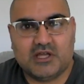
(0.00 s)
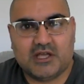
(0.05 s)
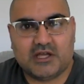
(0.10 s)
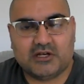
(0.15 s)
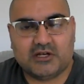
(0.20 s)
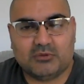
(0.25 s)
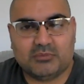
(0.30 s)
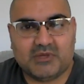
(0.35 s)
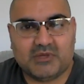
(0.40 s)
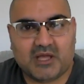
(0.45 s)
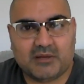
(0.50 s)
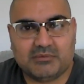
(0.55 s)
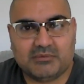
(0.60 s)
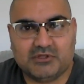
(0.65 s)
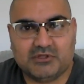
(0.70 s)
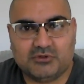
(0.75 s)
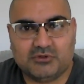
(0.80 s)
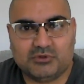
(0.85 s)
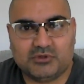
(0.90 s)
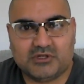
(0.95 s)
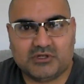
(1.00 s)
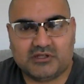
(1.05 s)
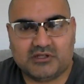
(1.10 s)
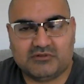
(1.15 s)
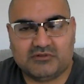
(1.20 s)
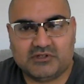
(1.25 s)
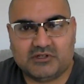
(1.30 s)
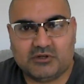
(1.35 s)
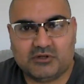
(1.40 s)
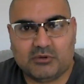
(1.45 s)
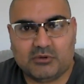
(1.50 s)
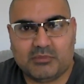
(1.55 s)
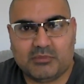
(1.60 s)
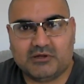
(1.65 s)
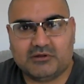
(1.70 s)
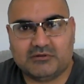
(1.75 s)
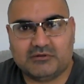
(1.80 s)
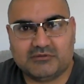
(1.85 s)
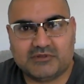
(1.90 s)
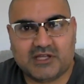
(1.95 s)
and I'll be happy to do another video
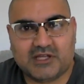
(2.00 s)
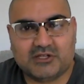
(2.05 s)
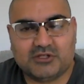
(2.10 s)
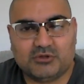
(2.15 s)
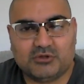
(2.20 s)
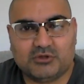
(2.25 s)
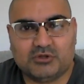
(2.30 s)
about it. Thank you.